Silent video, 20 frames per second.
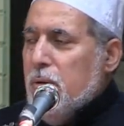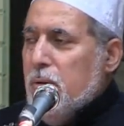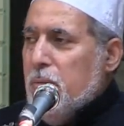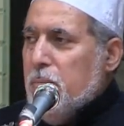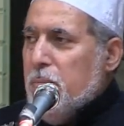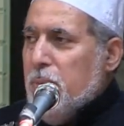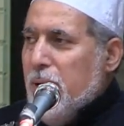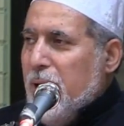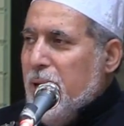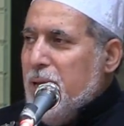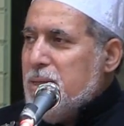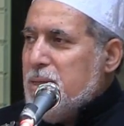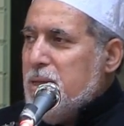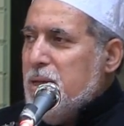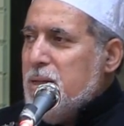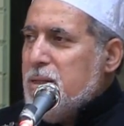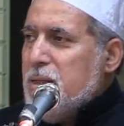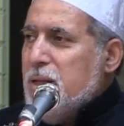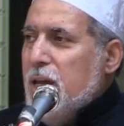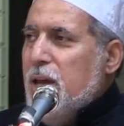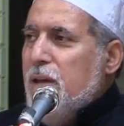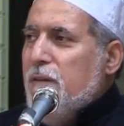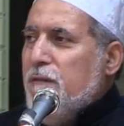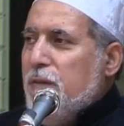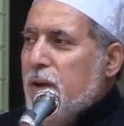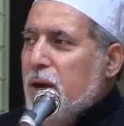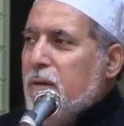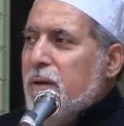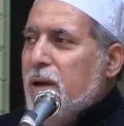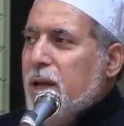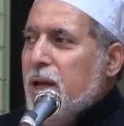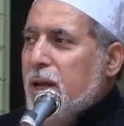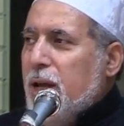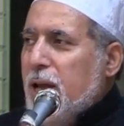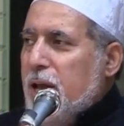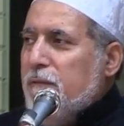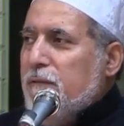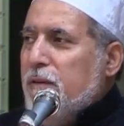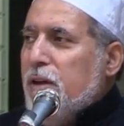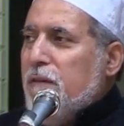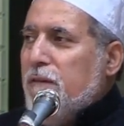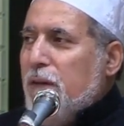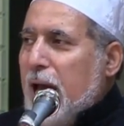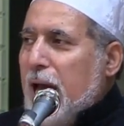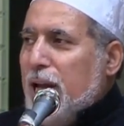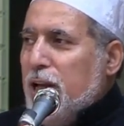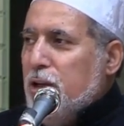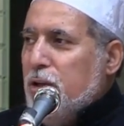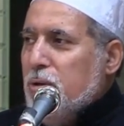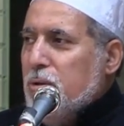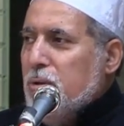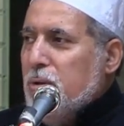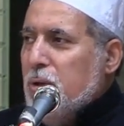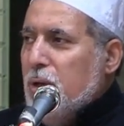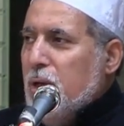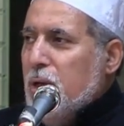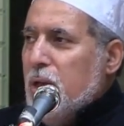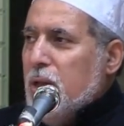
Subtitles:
places a very heavy value